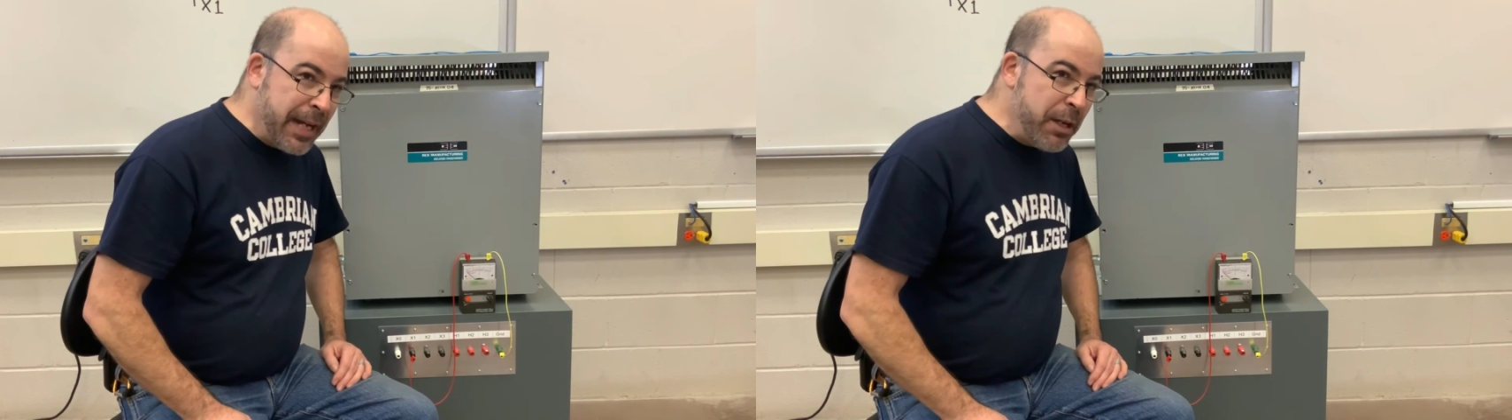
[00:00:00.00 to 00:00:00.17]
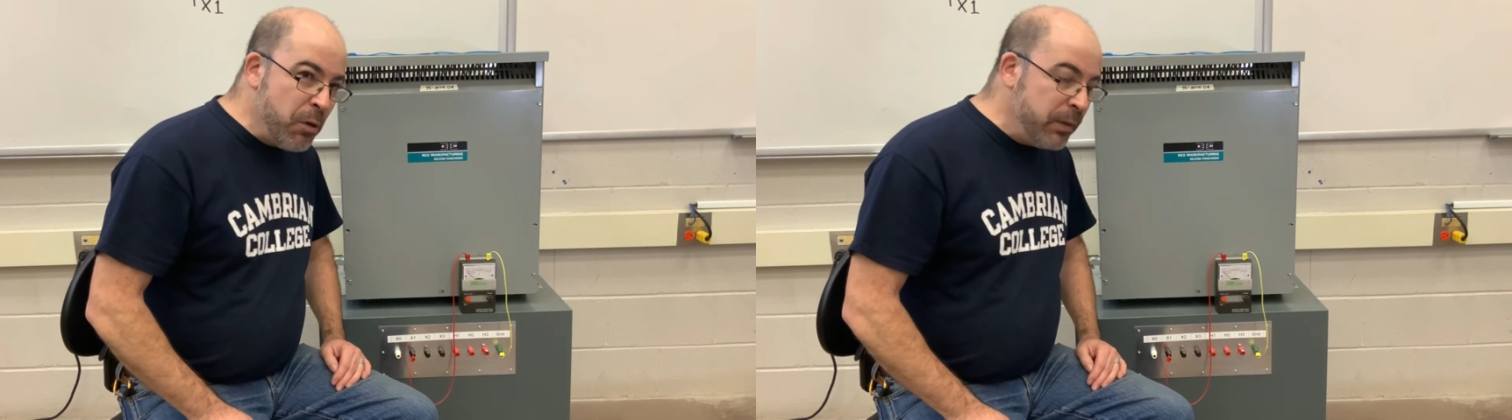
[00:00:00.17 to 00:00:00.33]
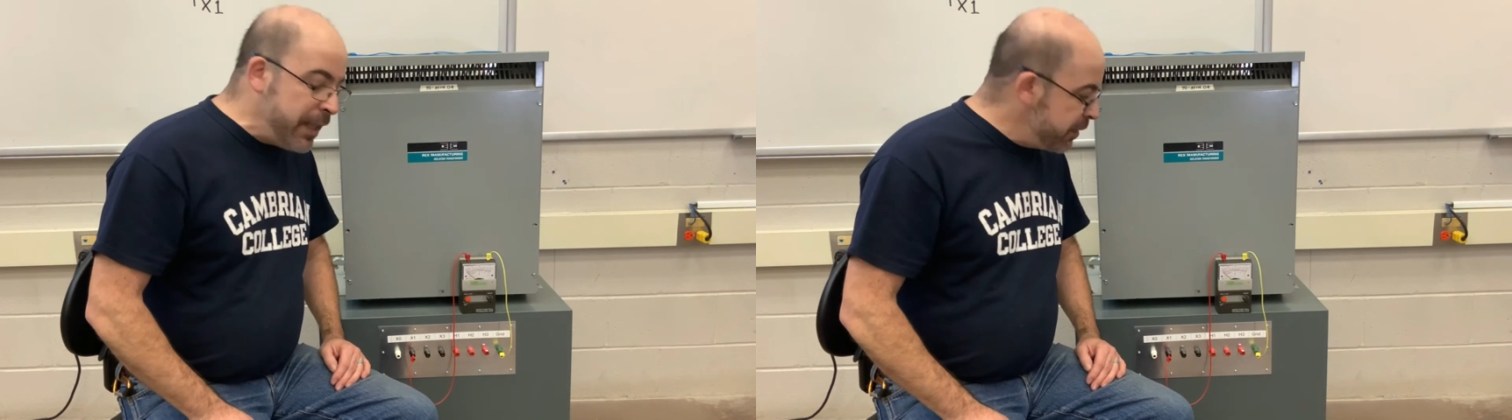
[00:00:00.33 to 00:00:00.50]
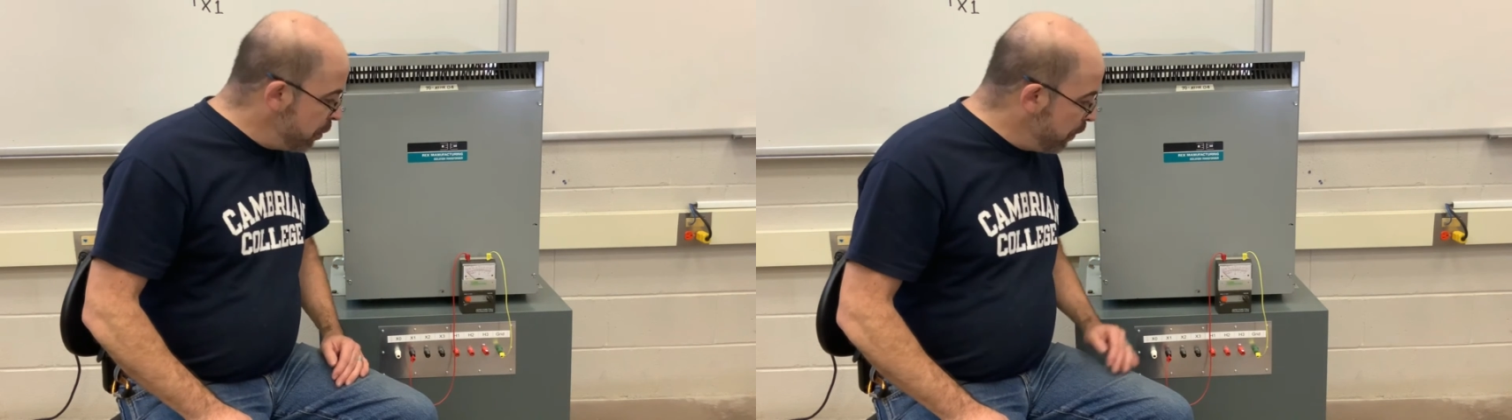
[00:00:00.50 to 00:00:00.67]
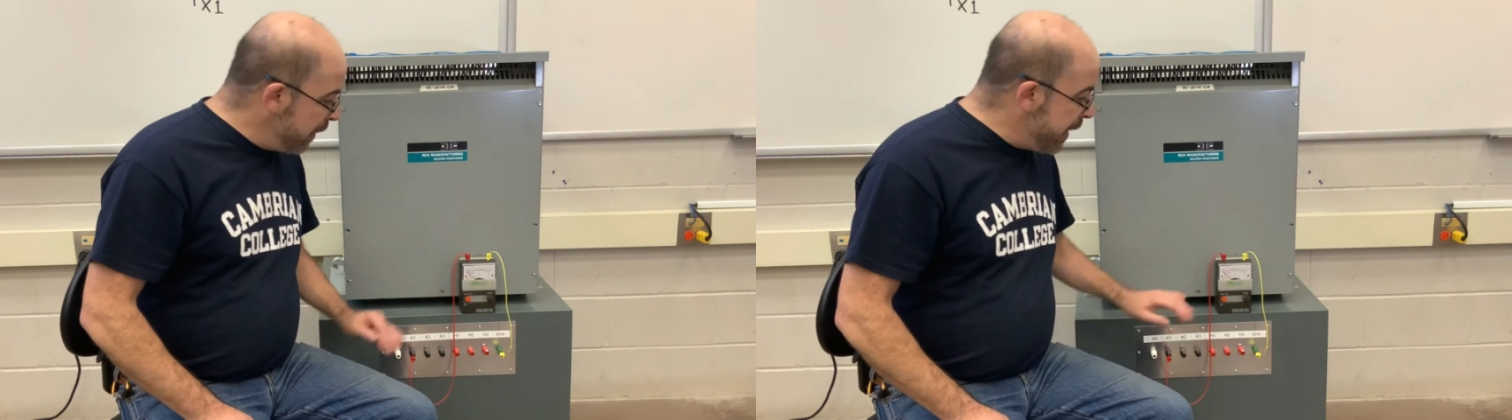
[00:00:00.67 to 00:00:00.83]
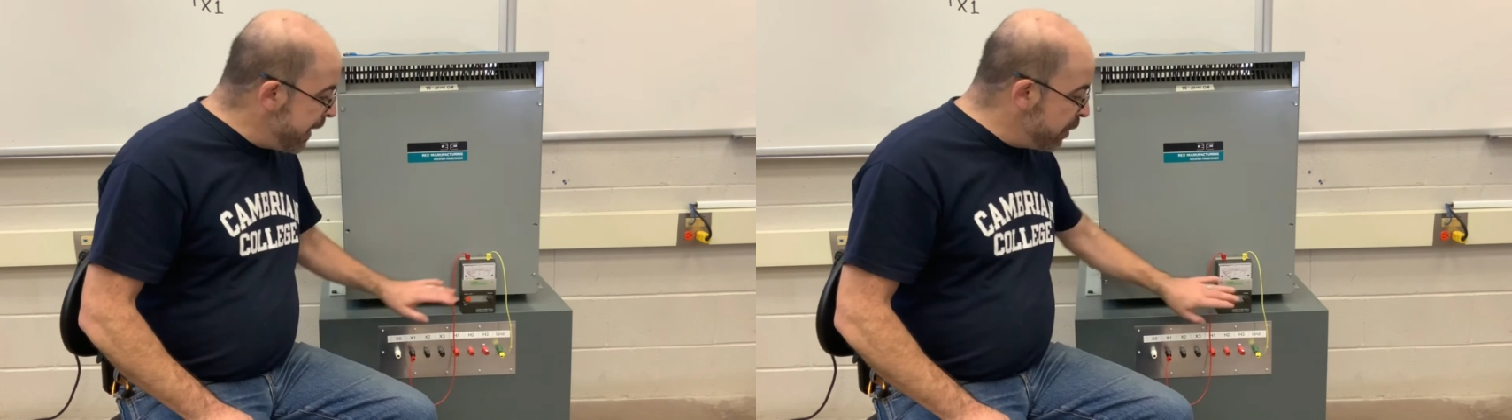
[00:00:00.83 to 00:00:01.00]
but I don't like to
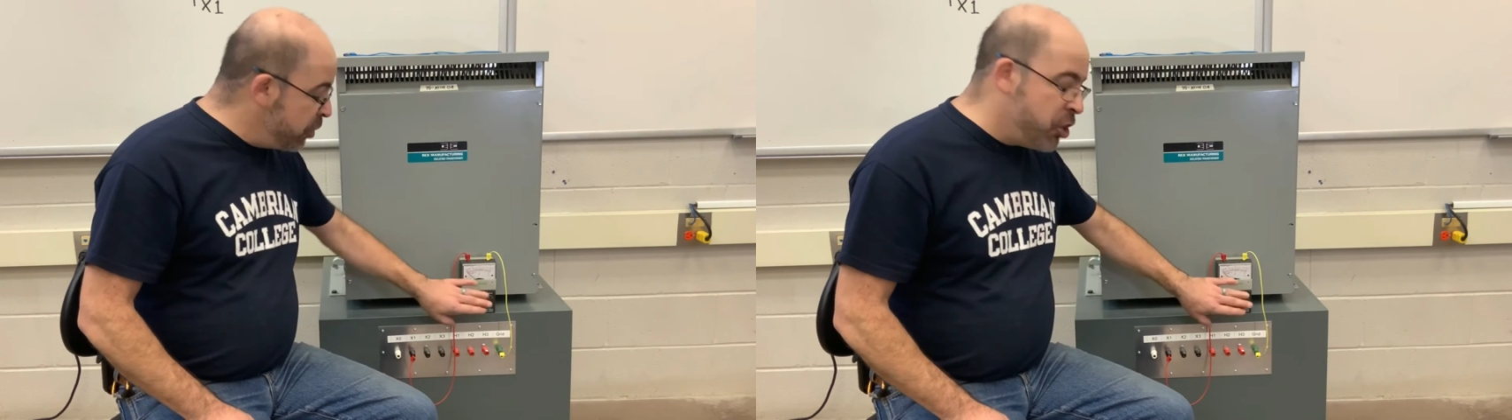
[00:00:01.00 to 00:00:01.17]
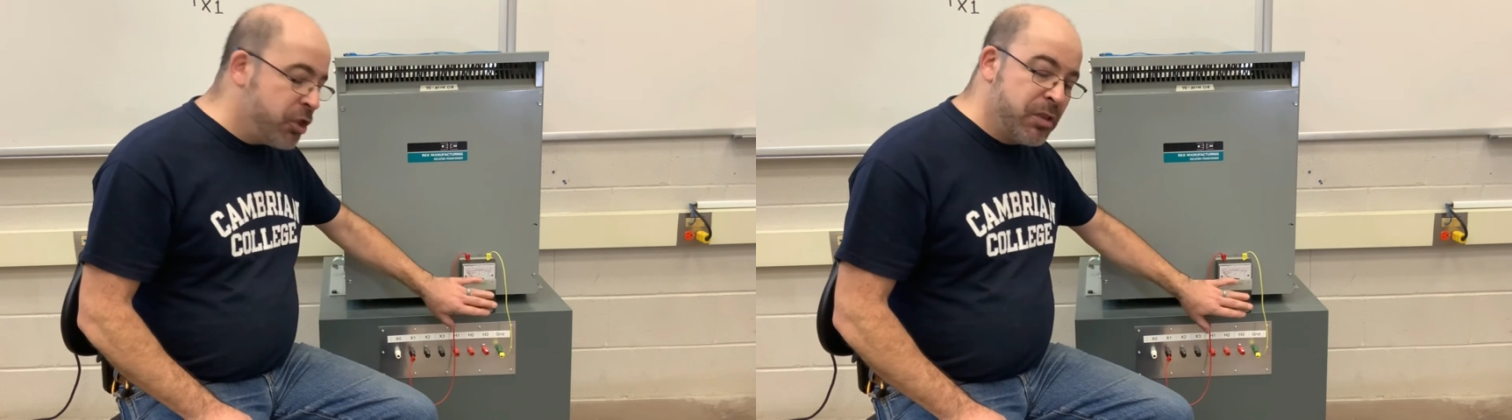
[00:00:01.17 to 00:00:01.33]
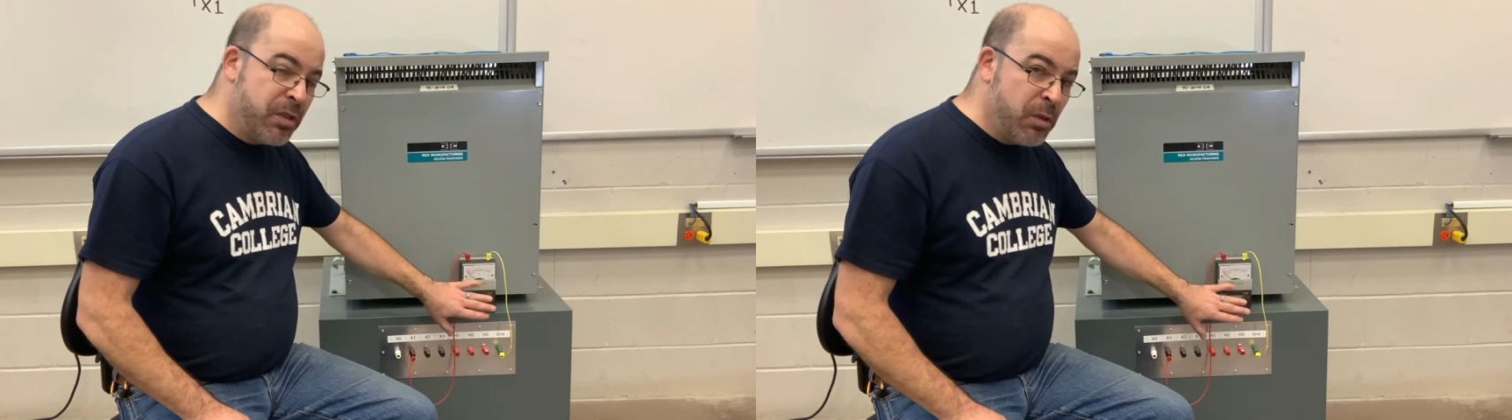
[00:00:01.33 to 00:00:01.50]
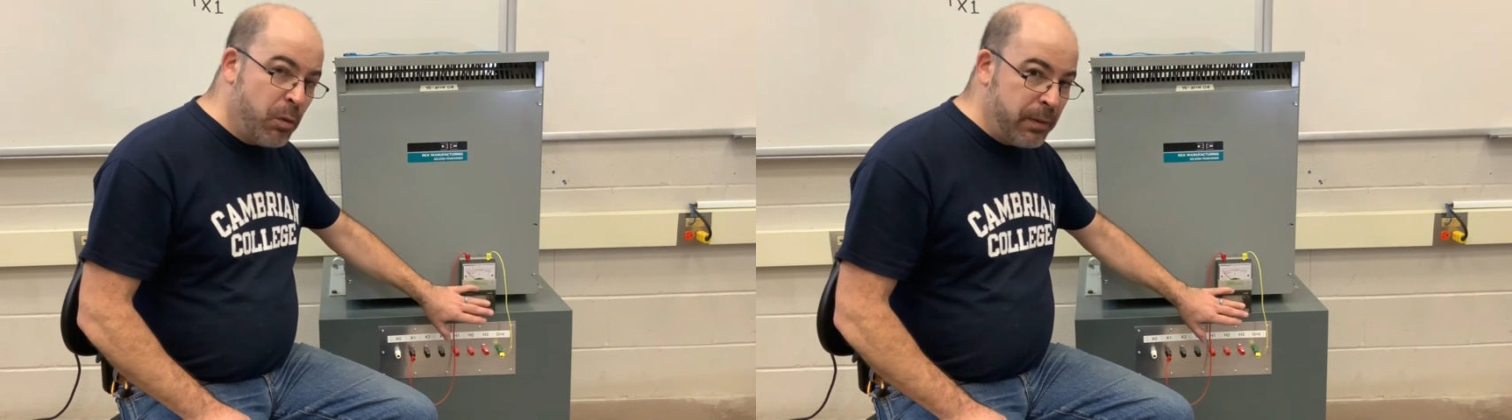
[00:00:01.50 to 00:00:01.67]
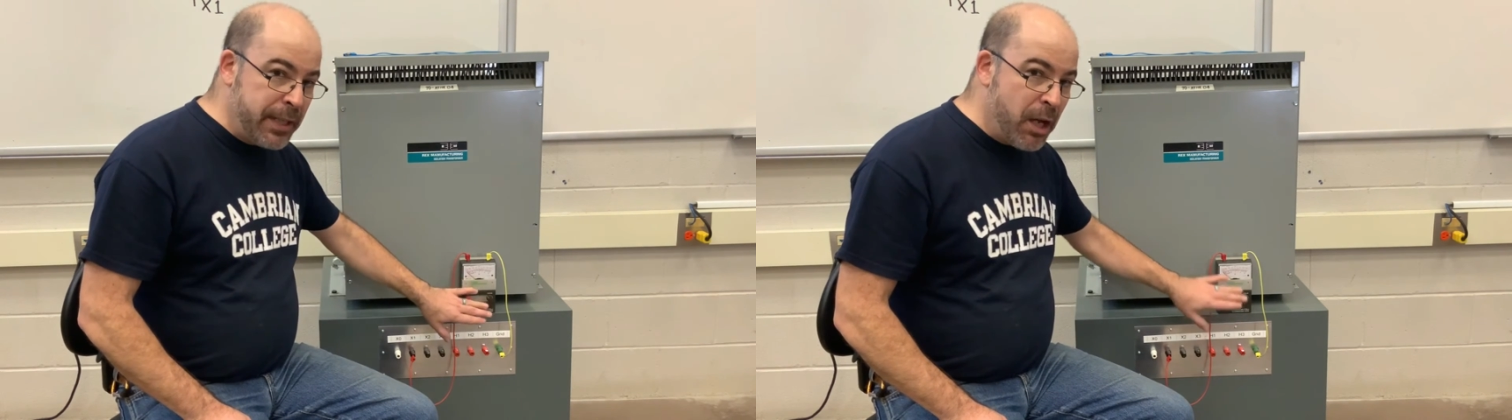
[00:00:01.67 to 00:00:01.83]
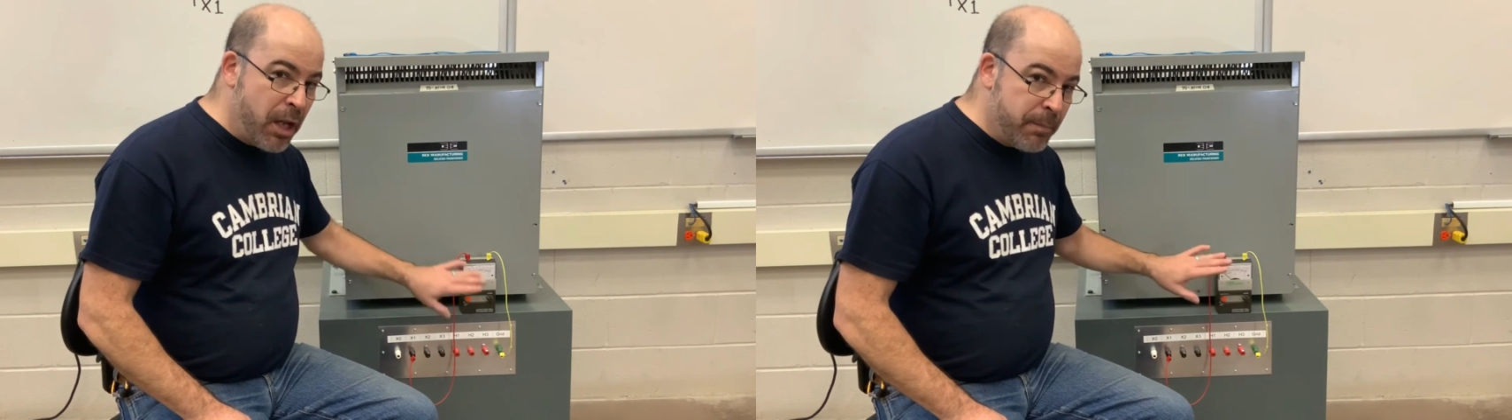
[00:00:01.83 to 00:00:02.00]
rely just
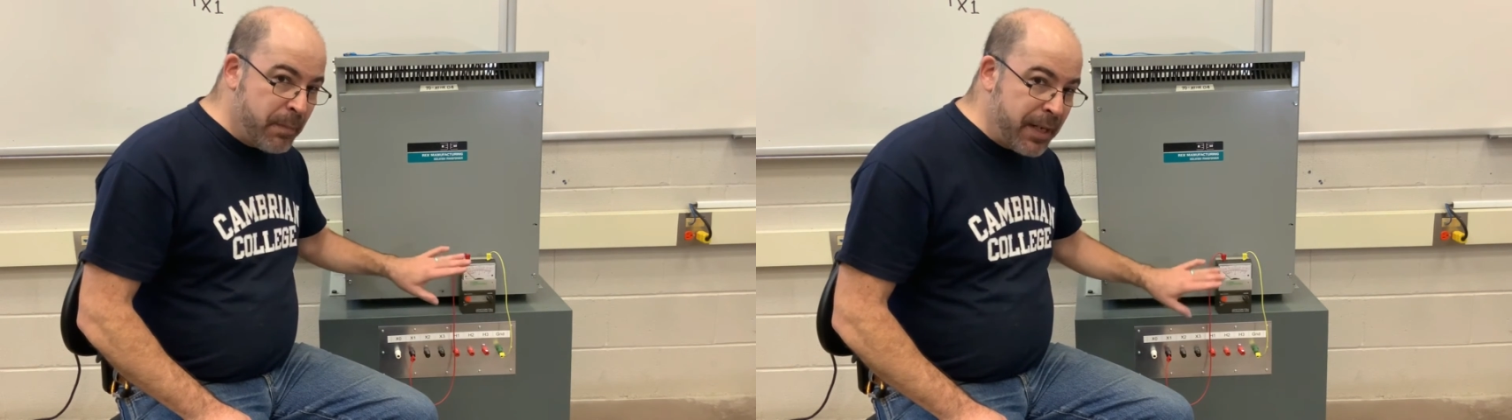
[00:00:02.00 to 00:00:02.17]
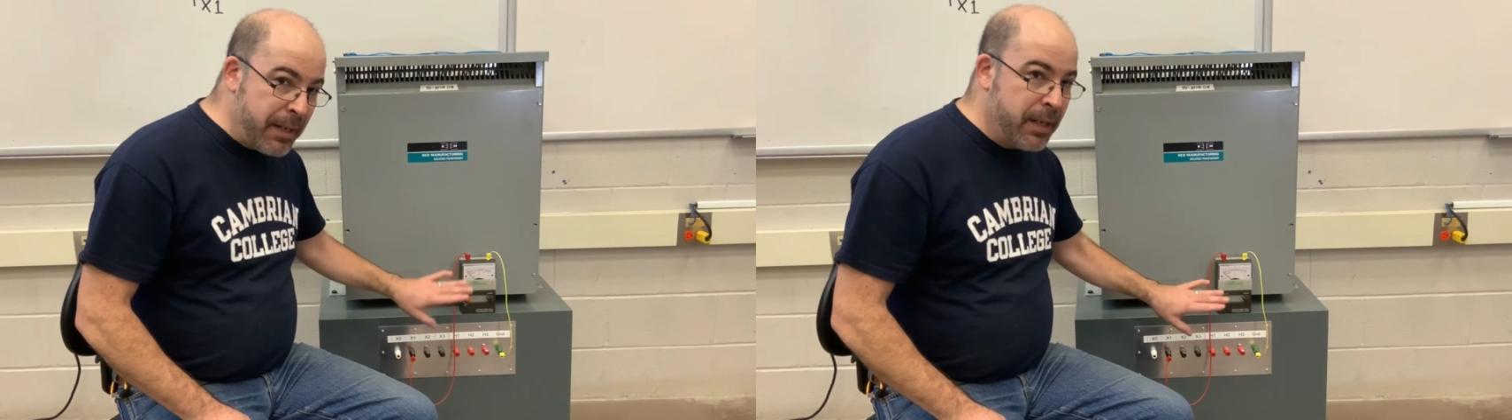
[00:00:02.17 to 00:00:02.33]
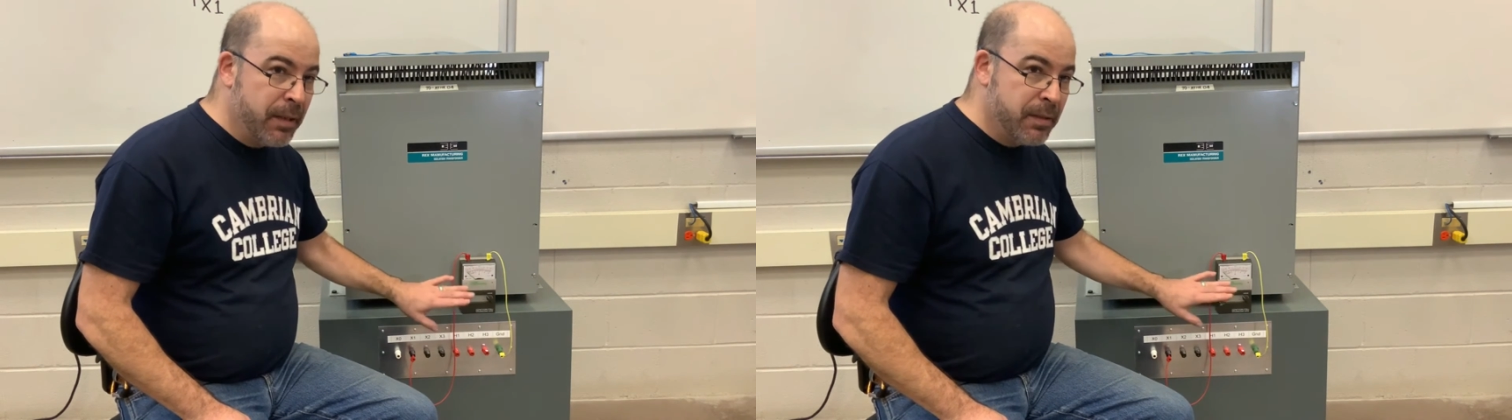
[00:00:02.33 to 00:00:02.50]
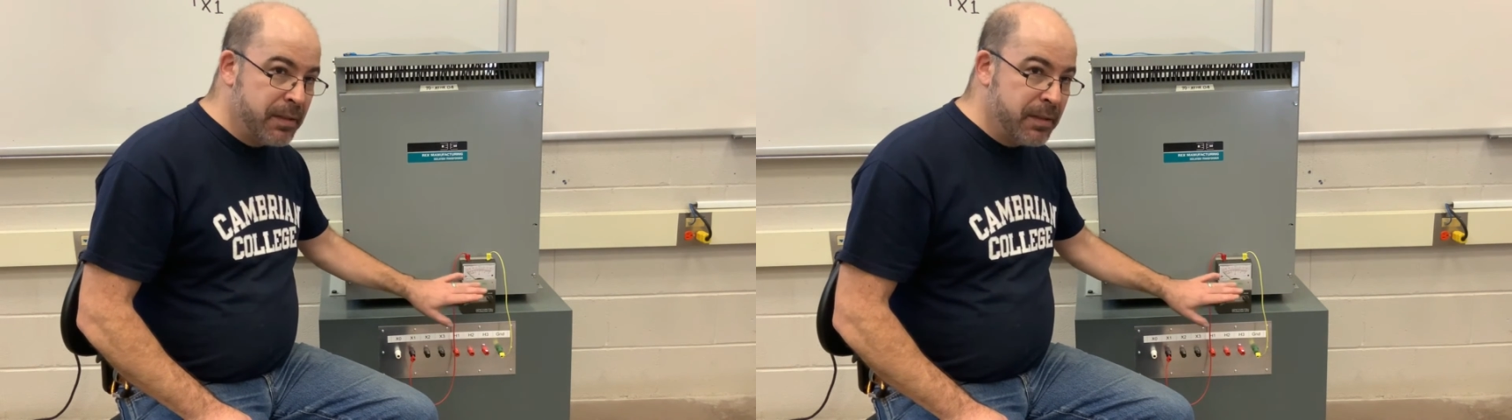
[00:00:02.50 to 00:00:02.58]
solely on my